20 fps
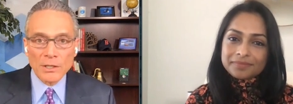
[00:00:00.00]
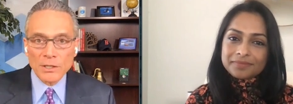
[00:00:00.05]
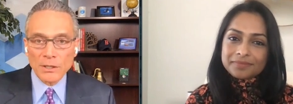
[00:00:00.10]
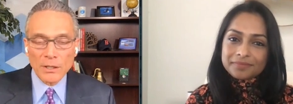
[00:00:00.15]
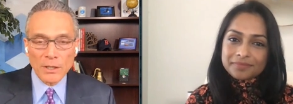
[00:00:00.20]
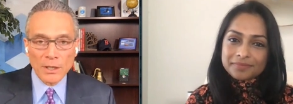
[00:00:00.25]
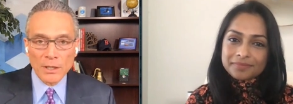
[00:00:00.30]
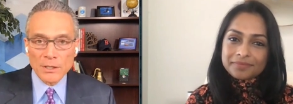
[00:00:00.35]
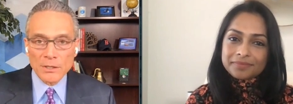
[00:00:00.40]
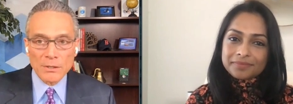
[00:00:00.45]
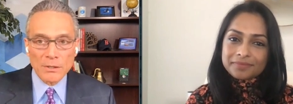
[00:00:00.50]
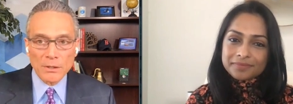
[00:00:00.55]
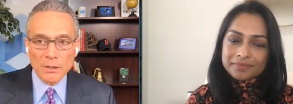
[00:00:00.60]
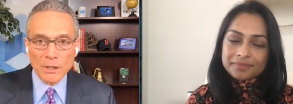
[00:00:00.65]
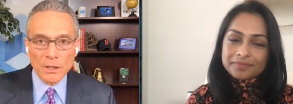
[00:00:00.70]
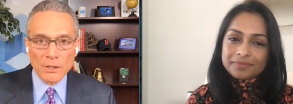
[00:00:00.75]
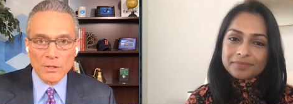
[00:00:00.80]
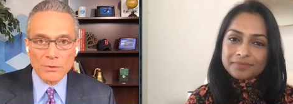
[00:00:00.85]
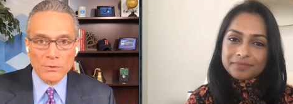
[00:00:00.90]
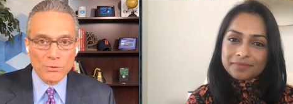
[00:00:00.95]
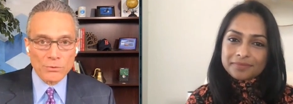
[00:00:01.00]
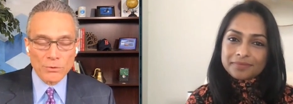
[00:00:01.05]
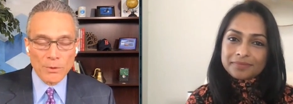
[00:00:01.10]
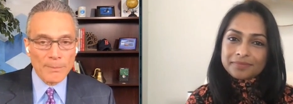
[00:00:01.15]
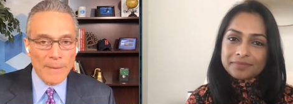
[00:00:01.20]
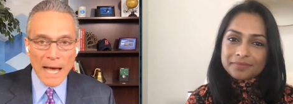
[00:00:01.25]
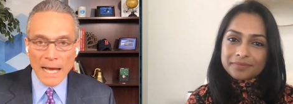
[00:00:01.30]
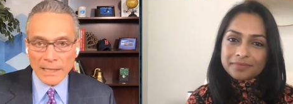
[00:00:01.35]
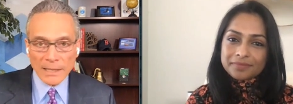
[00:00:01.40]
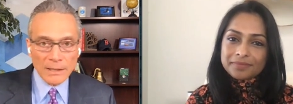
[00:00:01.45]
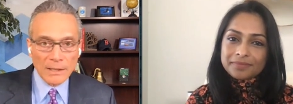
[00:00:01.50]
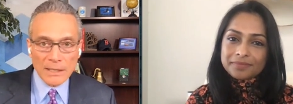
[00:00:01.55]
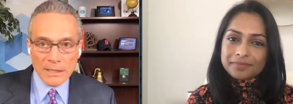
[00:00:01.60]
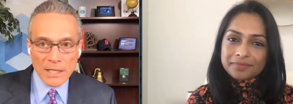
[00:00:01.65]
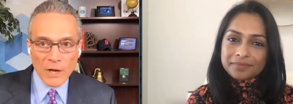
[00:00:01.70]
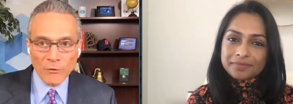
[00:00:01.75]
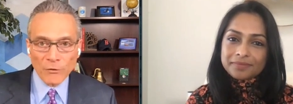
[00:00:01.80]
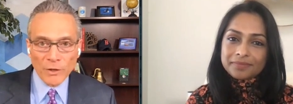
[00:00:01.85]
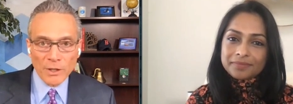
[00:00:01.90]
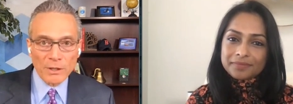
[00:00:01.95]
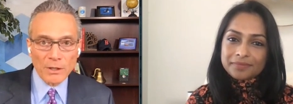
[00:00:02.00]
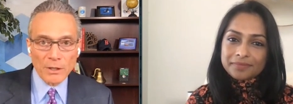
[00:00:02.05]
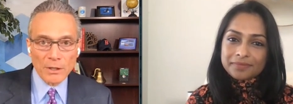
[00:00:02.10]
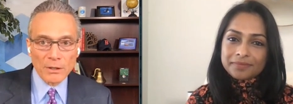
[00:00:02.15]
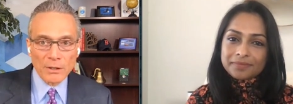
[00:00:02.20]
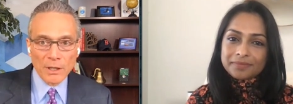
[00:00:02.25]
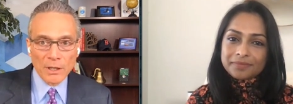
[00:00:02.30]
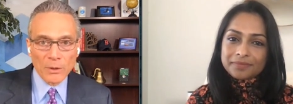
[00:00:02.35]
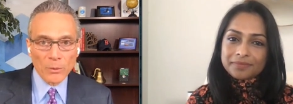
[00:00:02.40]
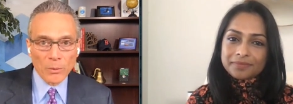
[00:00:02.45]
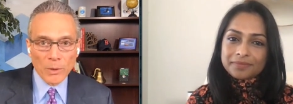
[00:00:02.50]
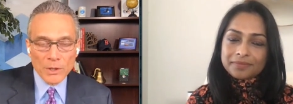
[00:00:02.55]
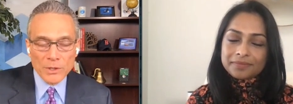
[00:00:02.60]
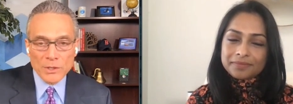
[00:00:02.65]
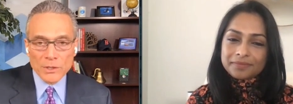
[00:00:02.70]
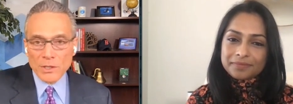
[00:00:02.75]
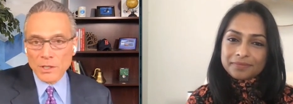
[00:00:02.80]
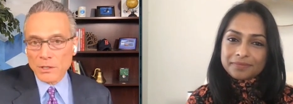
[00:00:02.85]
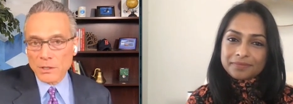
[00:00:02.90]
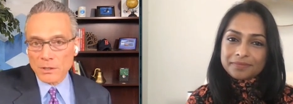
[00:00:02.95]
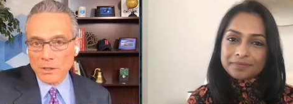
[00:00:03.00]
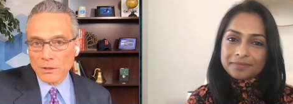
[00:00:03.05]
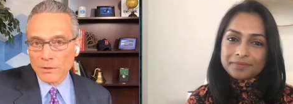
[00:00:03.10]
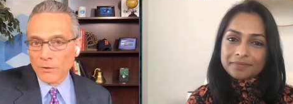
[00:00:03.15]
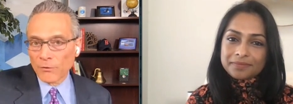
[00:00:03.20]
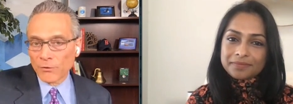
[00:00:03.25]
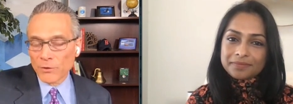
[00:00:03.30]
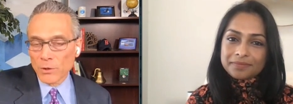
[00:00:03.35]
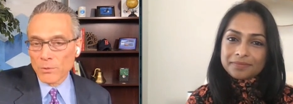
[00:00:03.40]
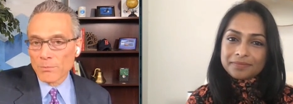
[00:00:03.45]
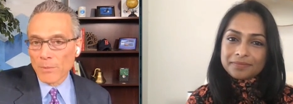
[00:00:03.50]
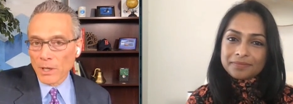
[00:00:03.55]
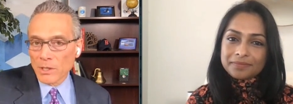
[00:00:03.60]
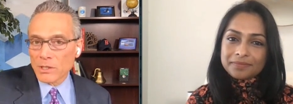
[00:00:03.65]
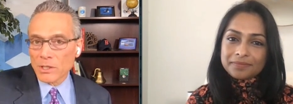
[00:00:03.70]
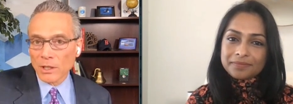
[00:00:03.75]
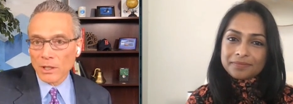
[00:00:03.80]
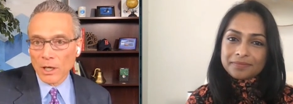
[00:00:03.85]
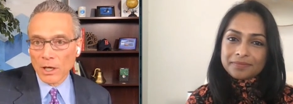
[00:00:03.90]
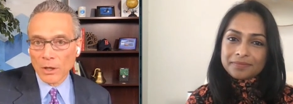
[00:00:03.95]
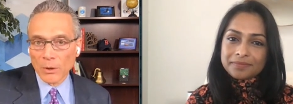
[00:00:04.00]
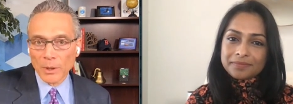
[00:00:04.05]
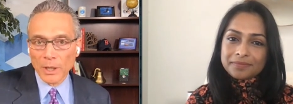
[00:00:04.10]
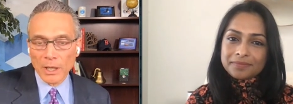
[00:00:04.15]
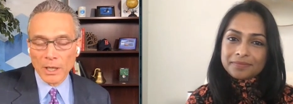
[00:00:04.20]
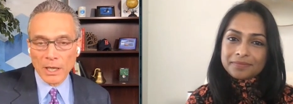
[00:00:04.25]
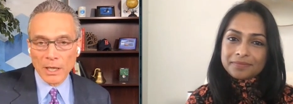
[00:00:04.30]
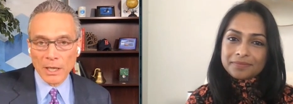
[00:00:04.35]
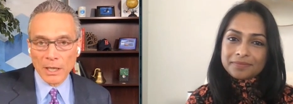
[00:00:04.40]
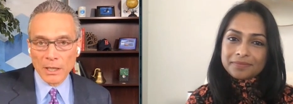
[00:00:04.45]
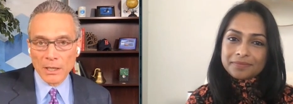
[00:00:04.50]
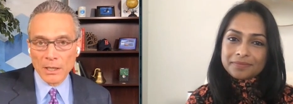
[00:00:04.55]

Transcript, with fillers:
Speaker 1: it's it's it's dramatically different than it was just a few months ago. And